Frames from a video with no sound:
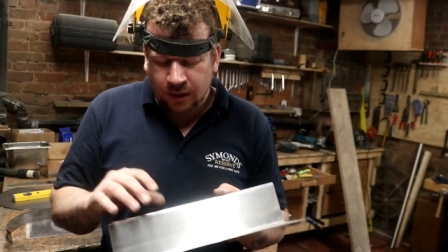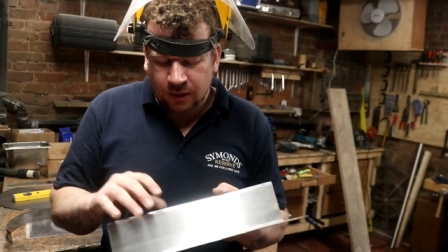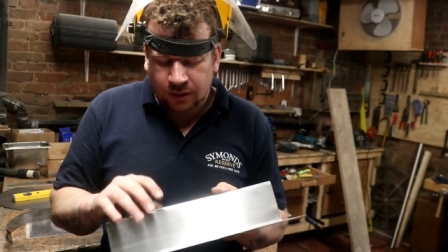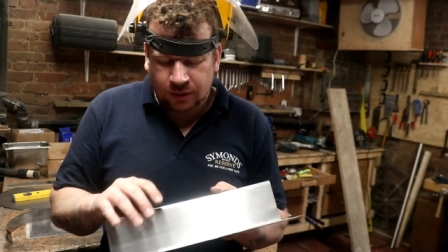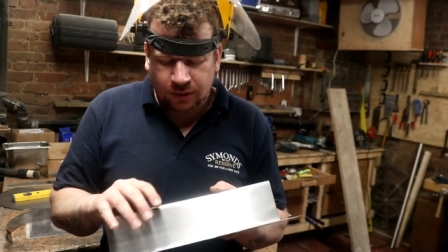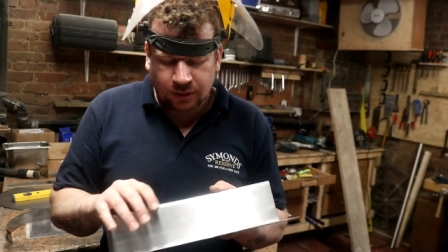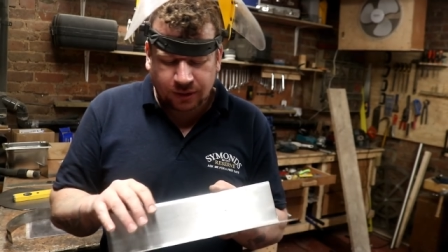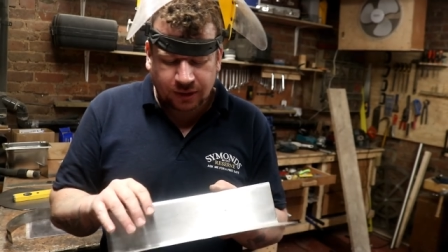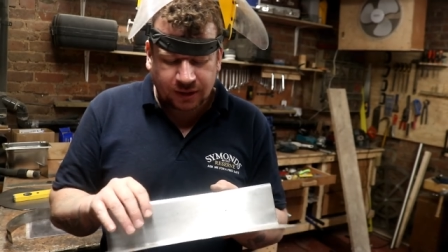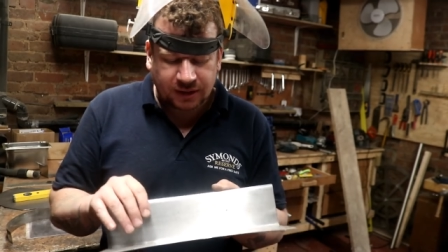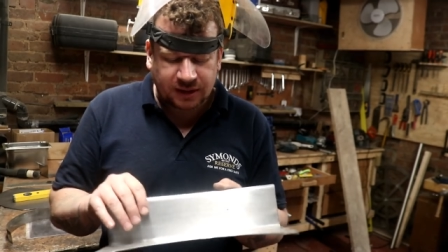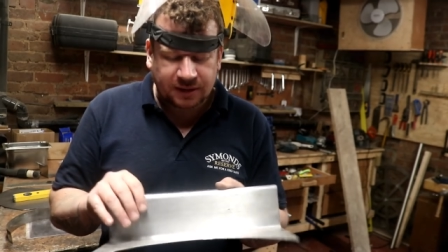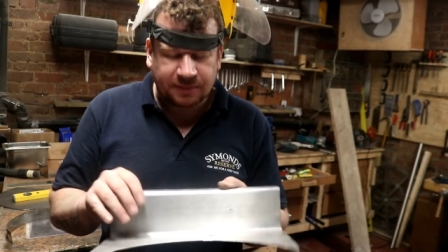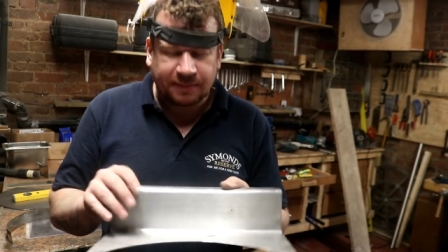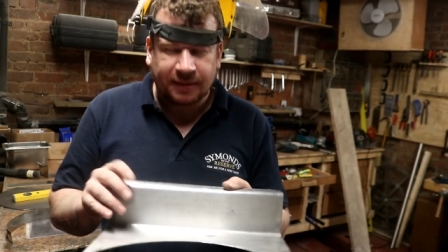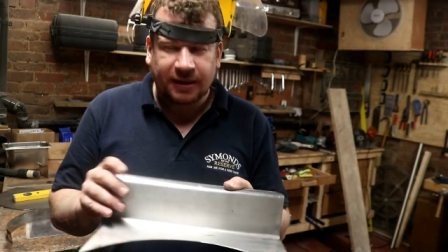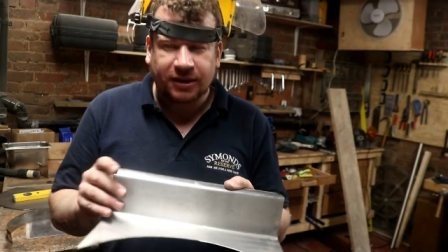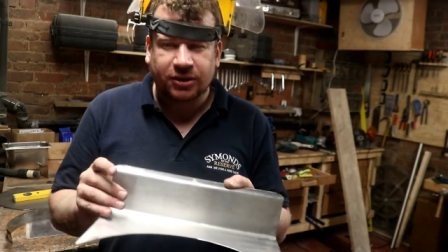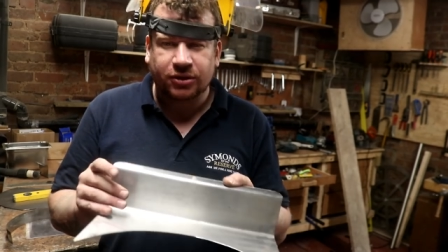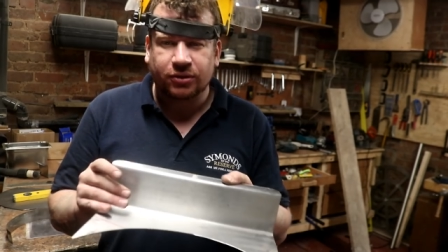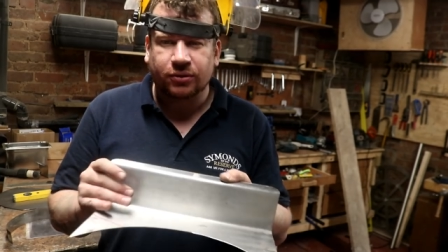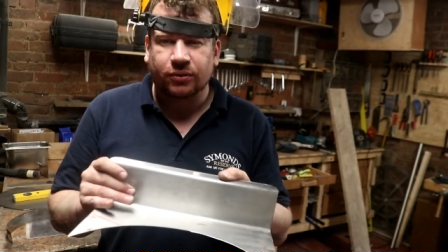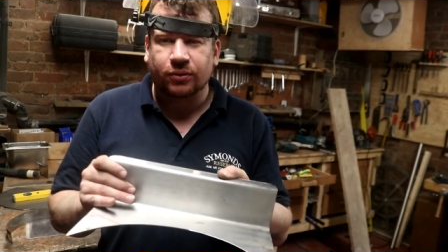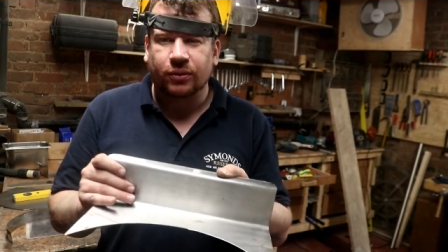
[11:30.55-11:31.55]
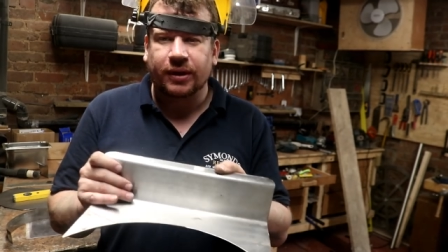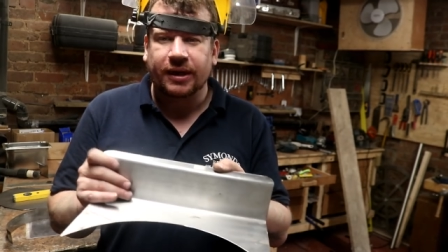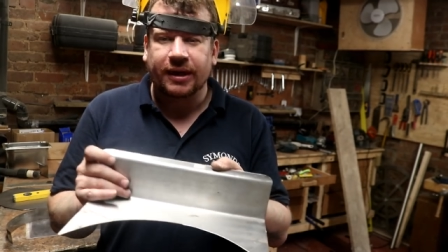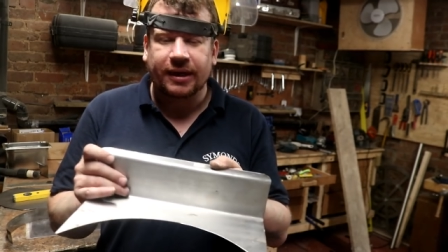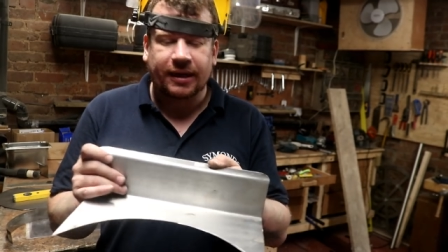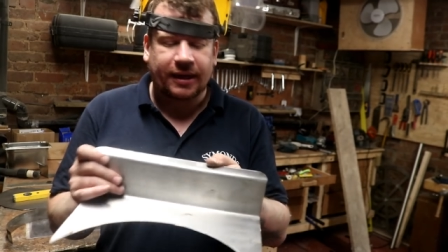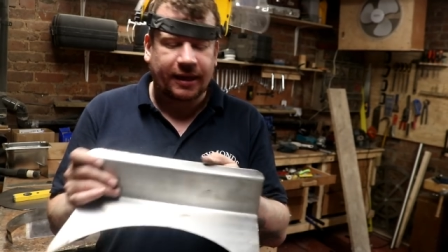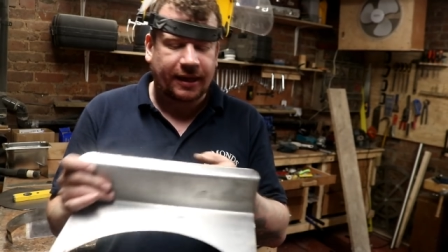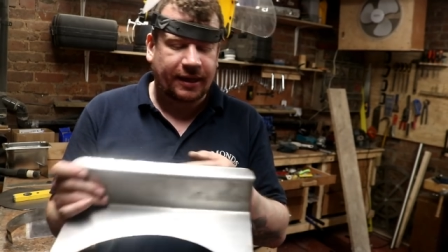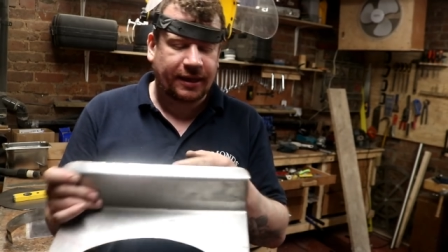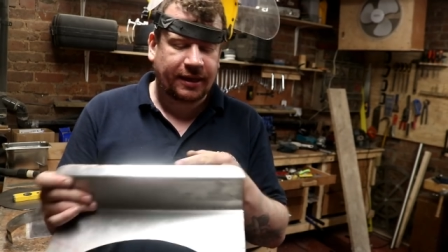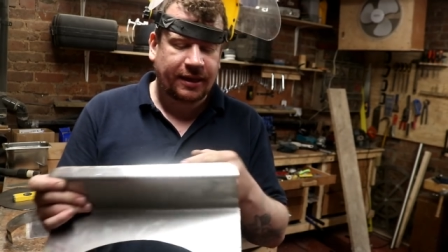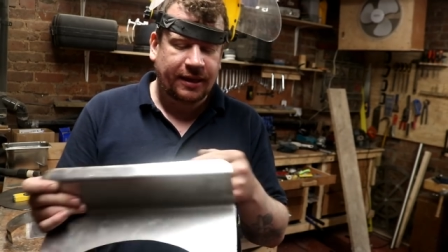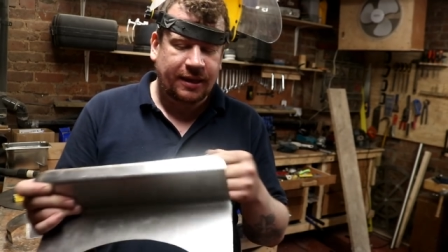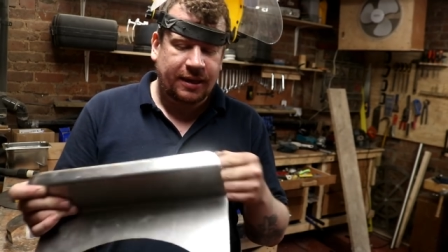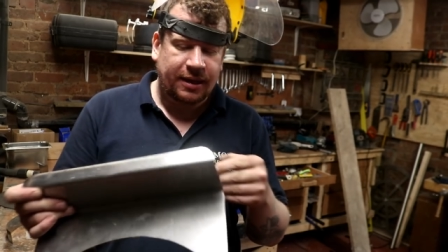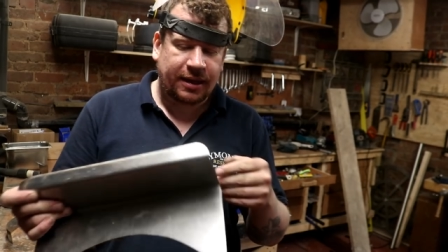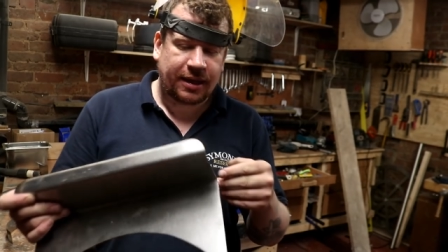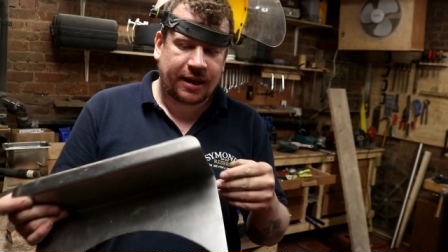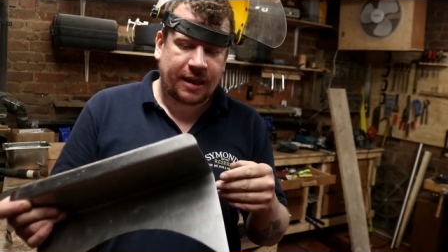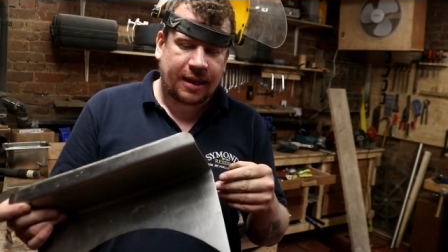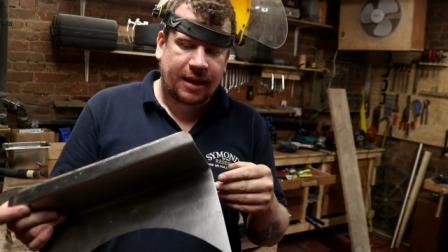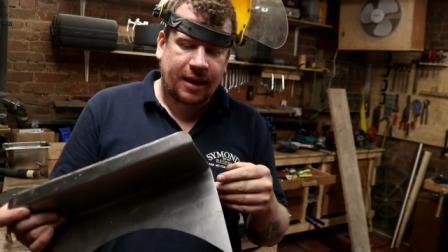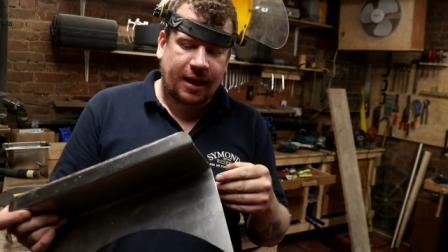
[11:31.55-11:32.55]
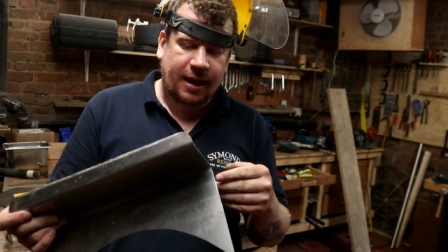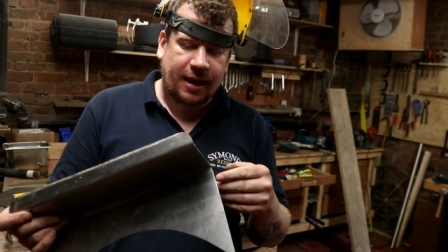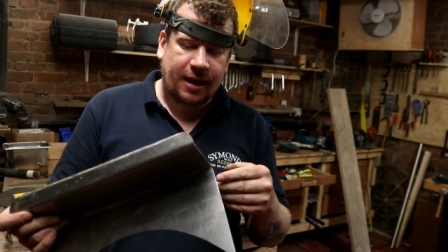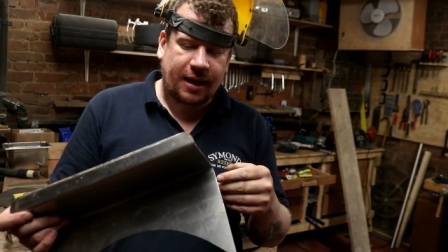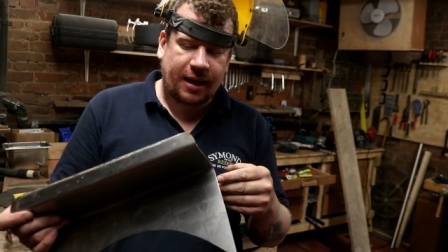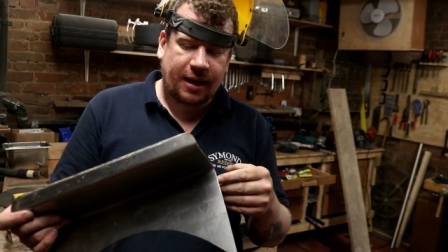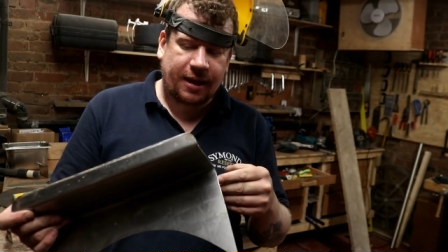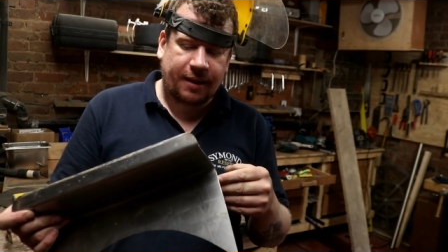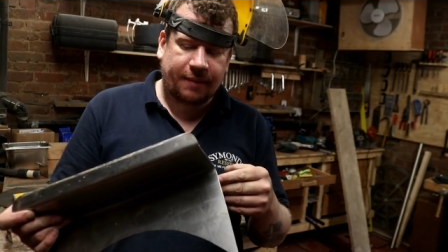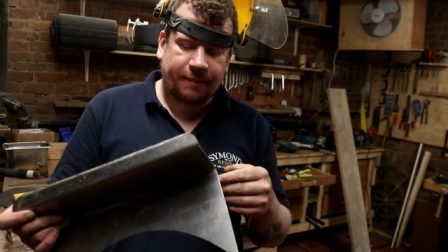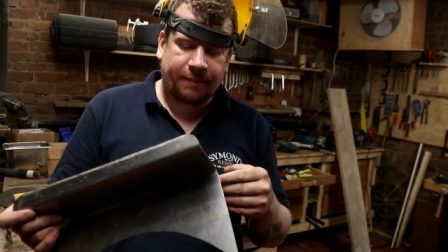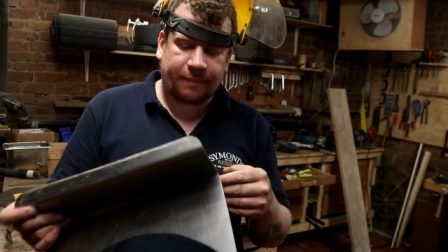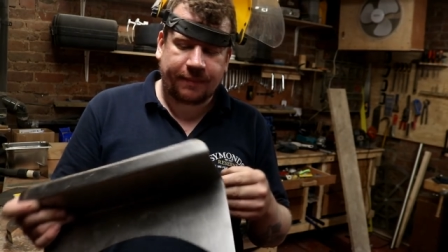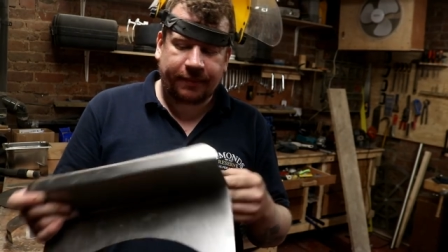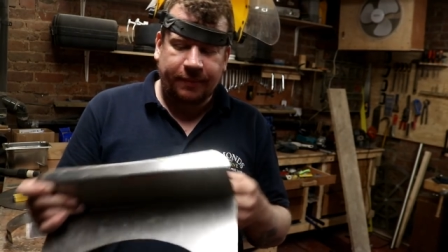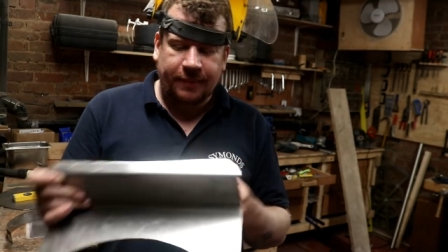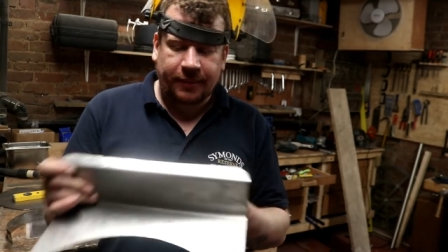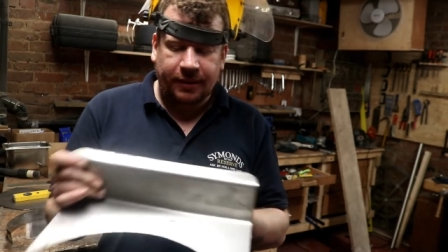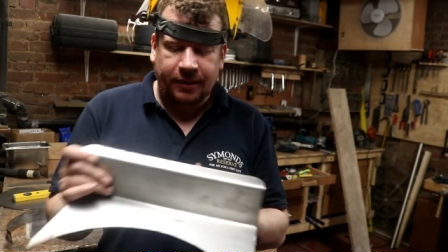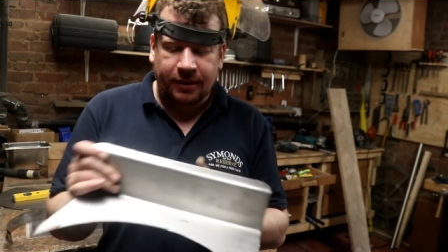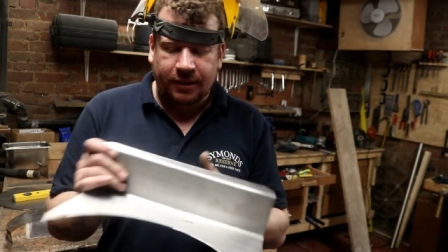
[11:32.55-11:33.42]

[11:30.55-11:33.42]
nothing special really um,